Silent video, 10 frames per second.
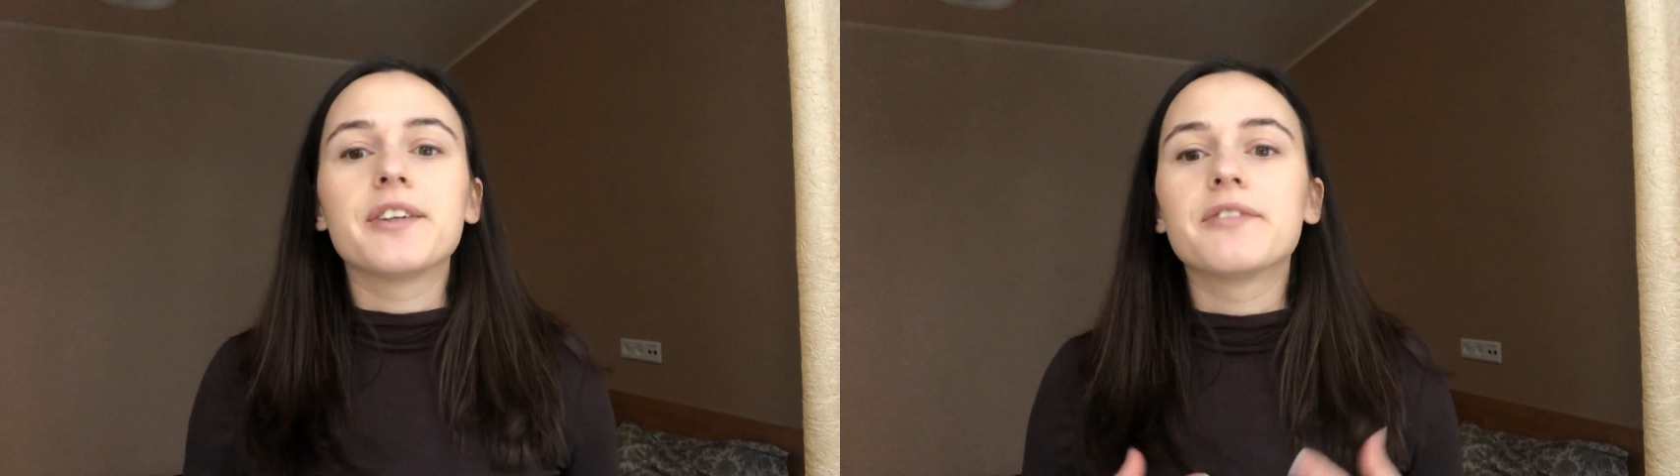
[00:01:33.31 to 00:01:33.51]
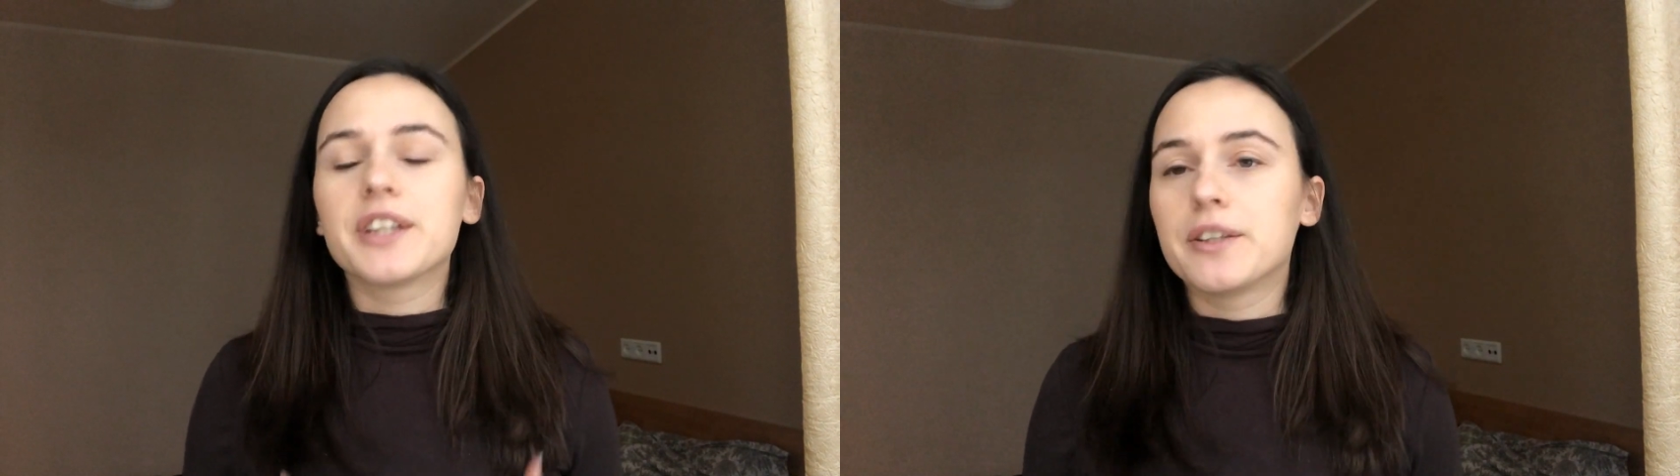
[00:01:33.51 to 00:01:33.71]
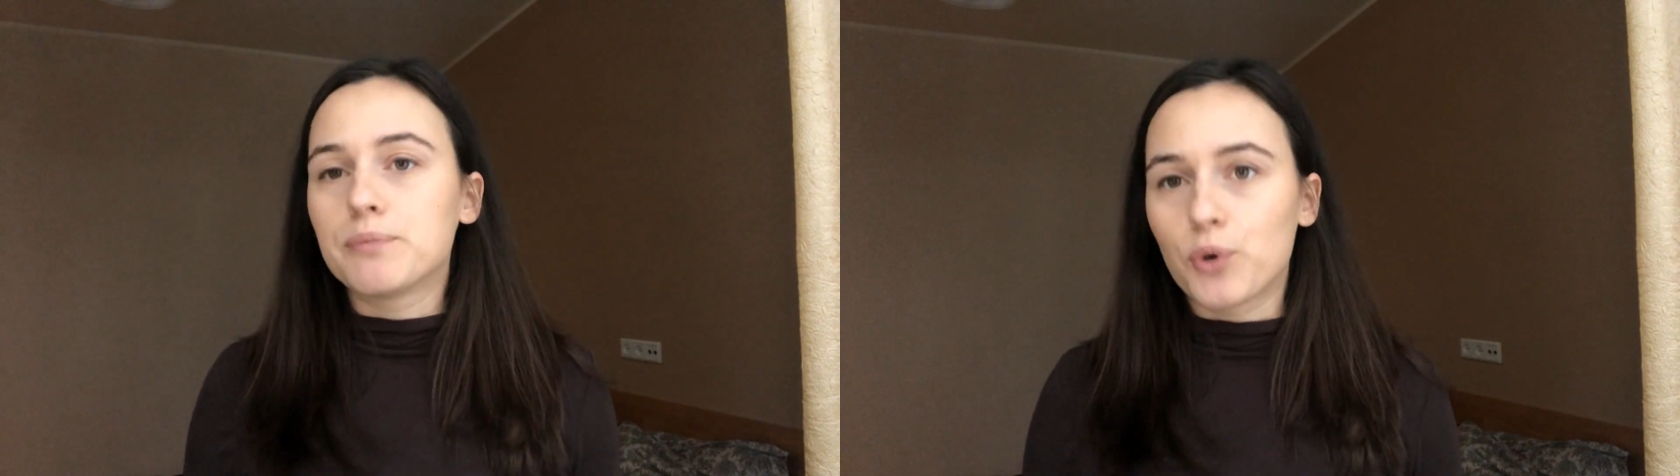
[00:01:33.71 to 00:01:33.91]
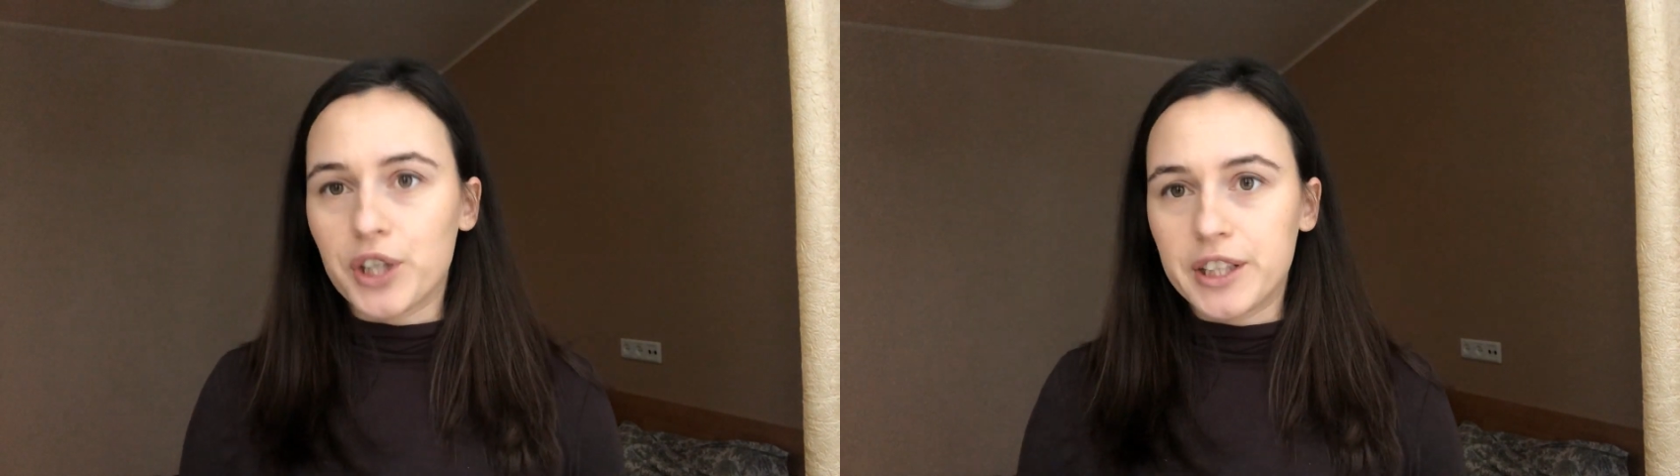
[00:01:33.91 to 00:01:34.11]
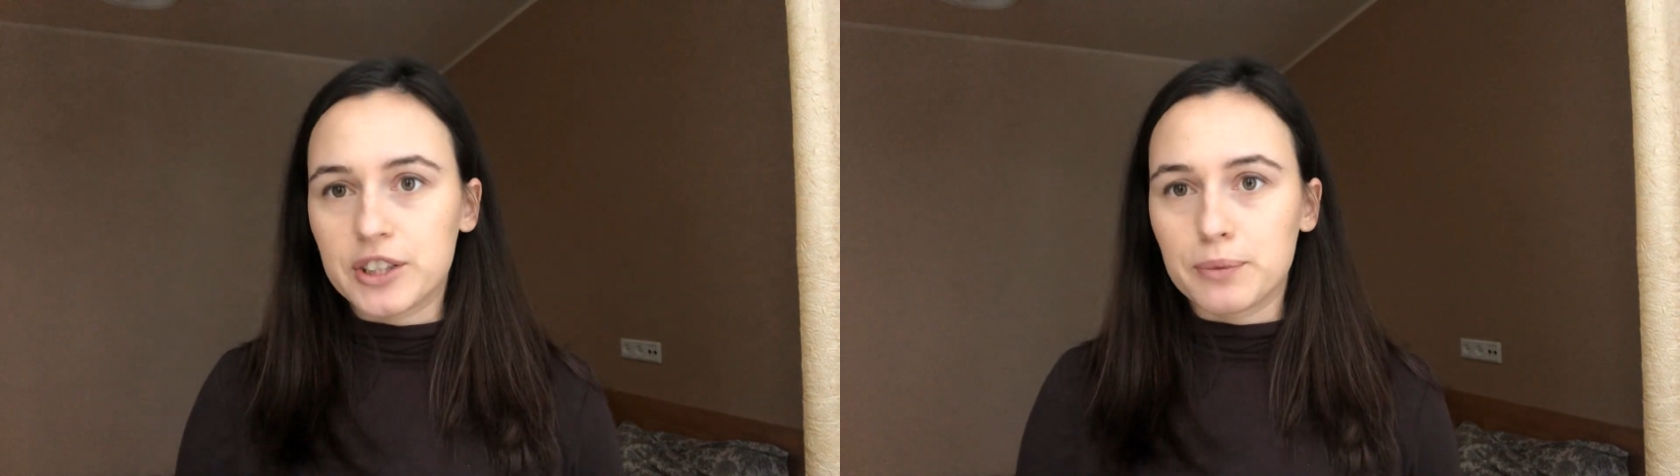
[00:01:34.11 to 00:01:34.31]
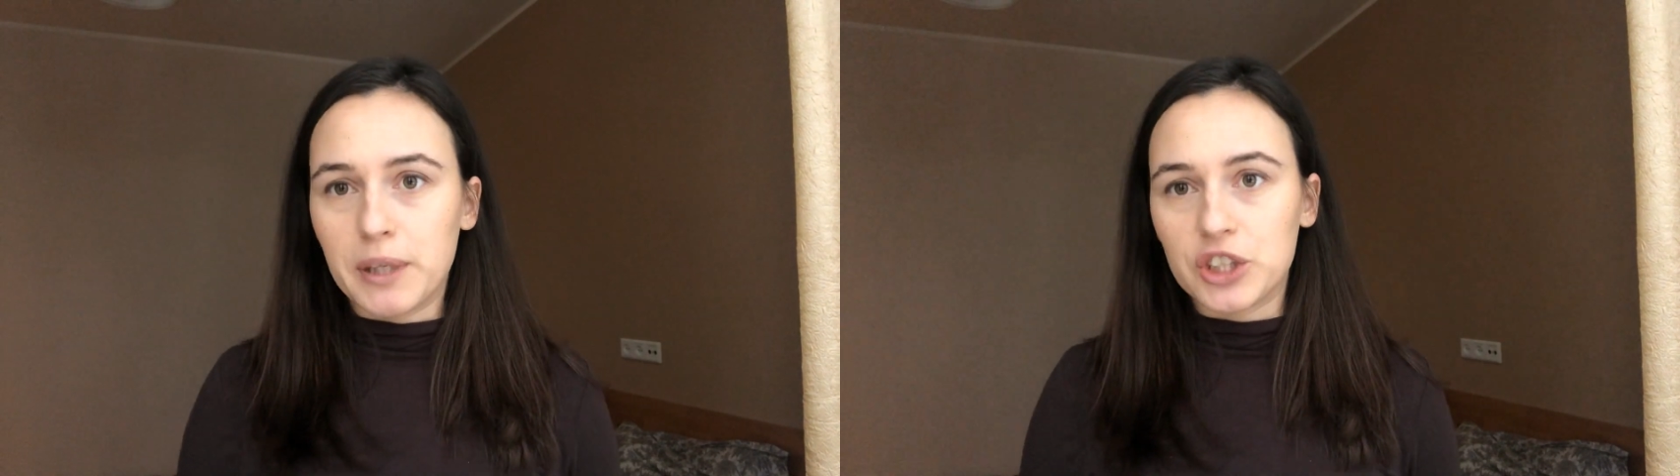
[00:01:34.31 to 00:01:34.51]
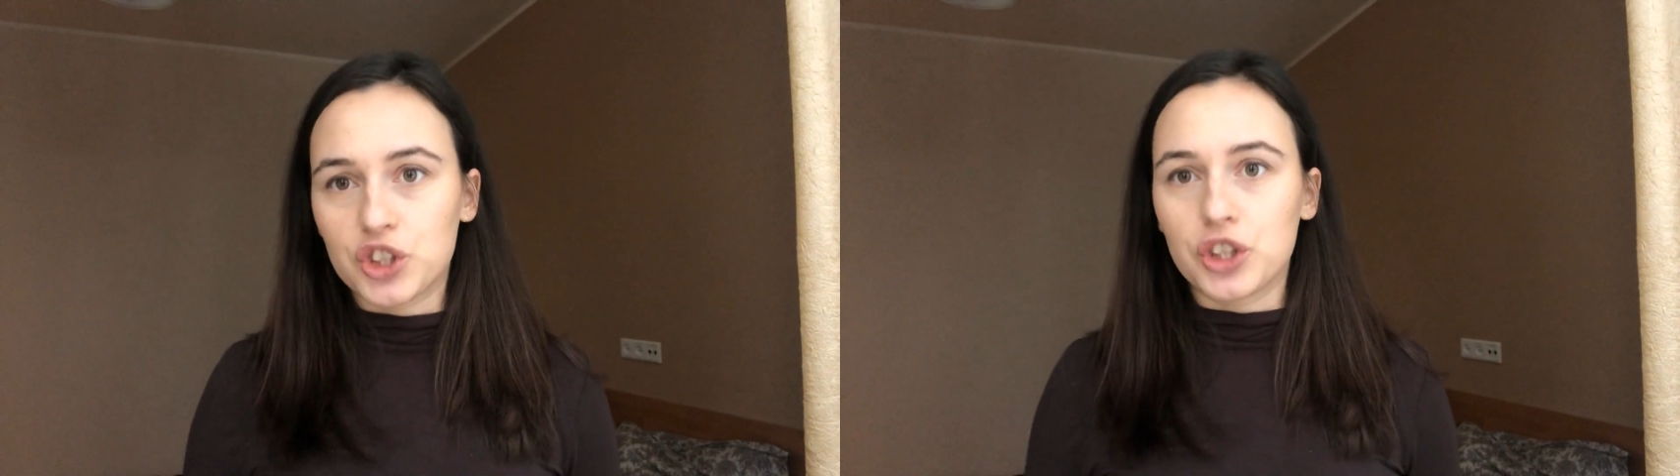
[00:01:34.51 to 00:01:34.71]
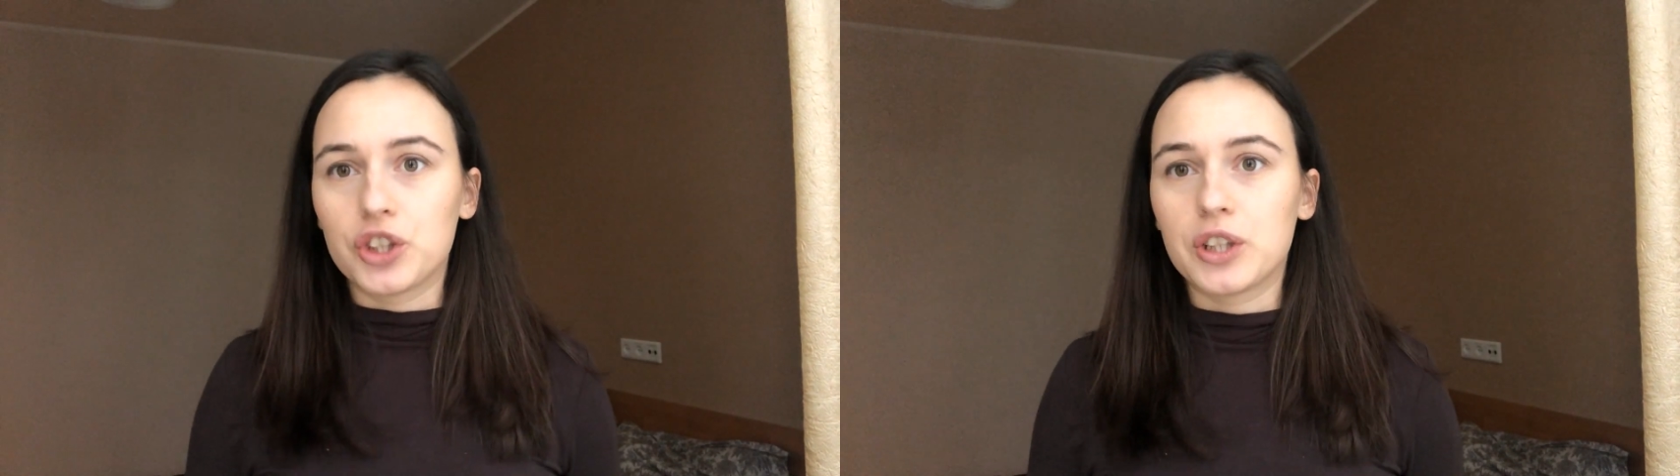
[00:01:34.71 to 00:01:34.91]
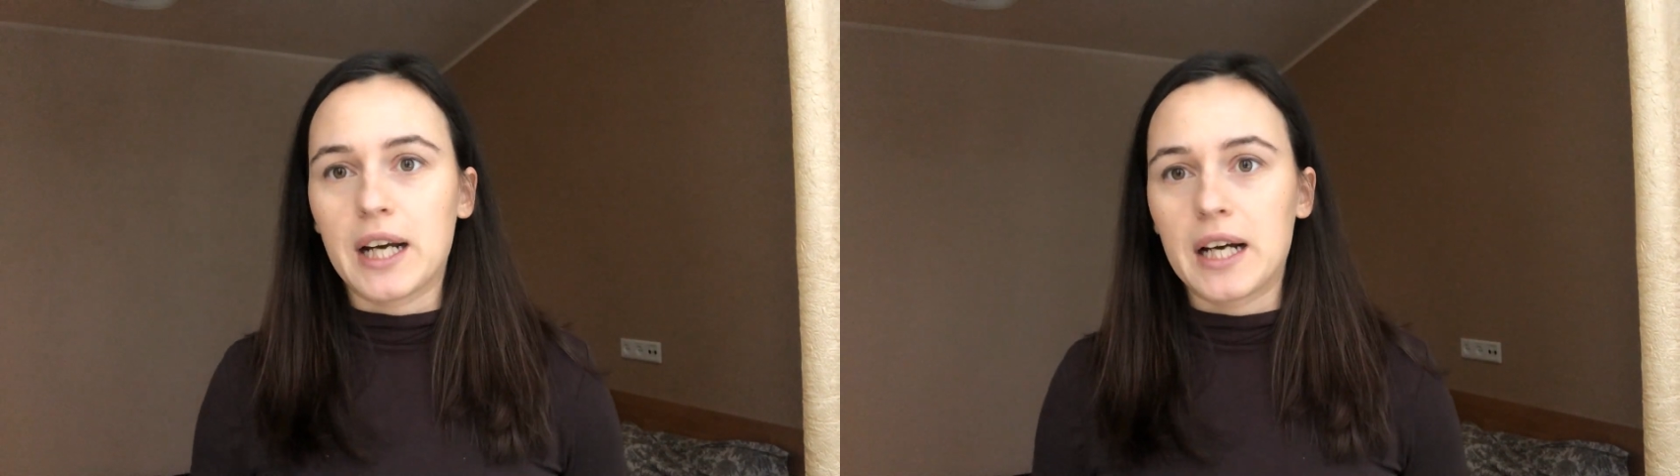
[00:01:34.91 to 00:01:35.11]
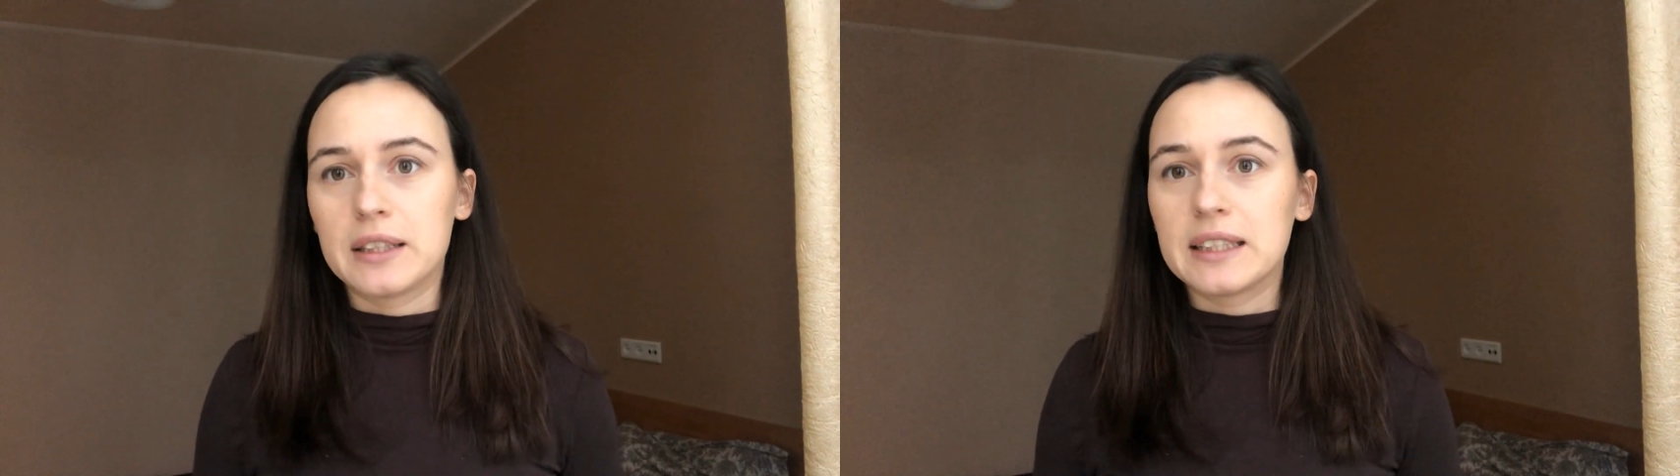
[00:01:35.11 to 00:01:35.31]
very important to make sure
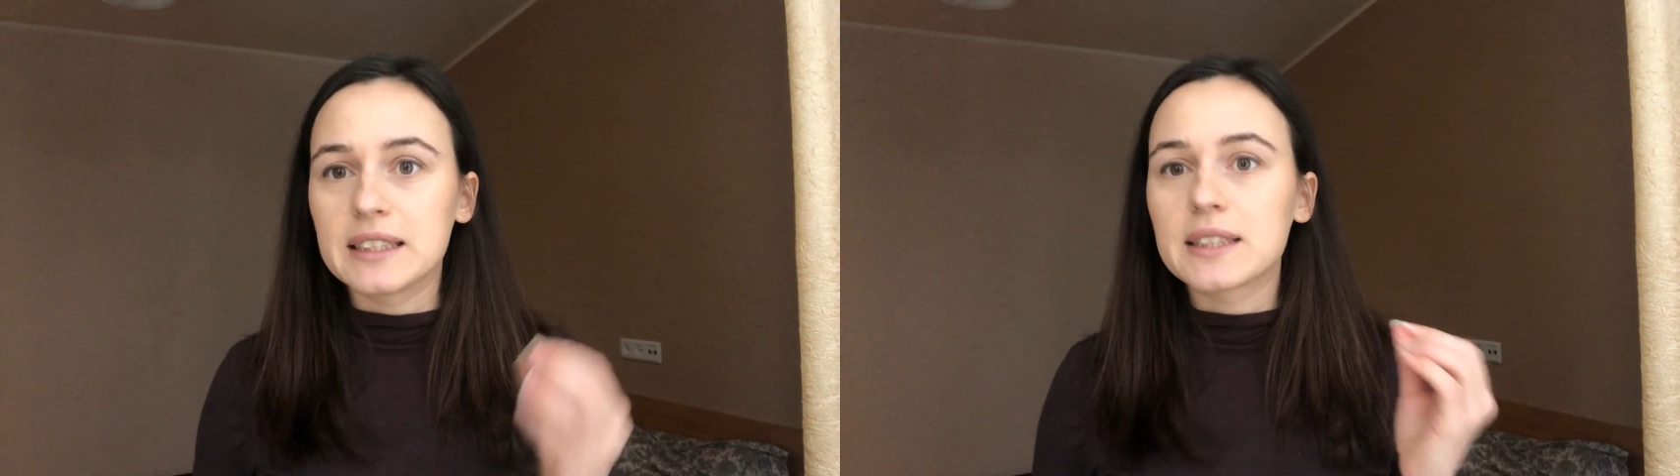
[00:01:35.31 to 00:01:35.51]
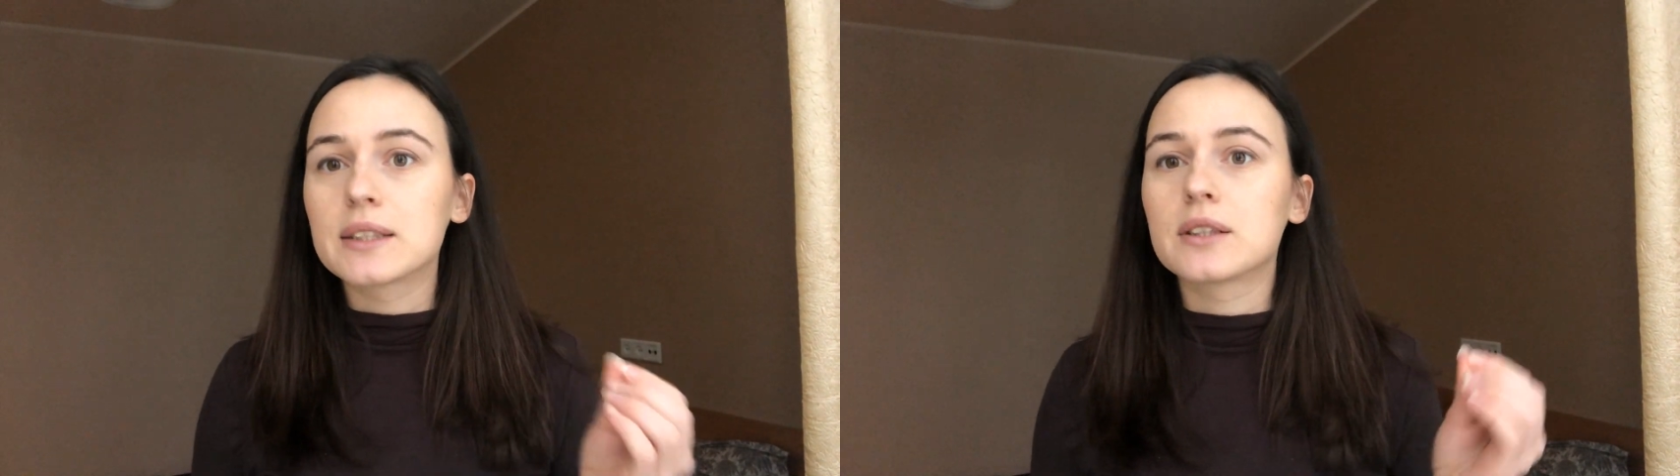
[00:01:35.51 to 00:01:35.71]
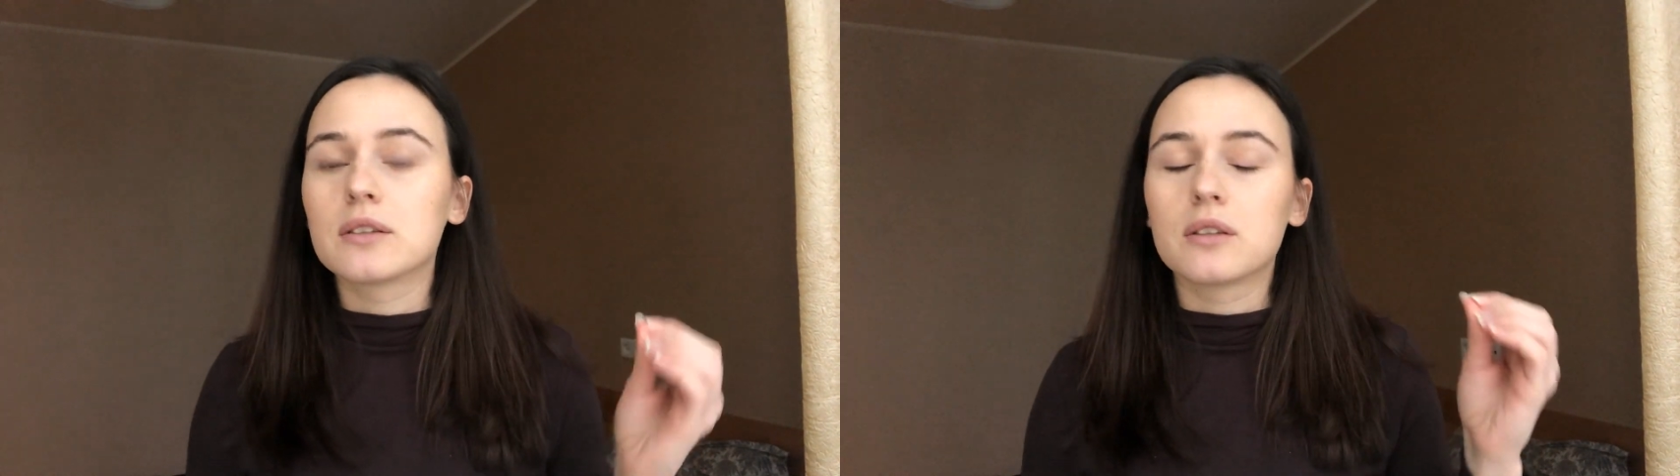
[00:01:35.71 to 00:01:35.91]
that this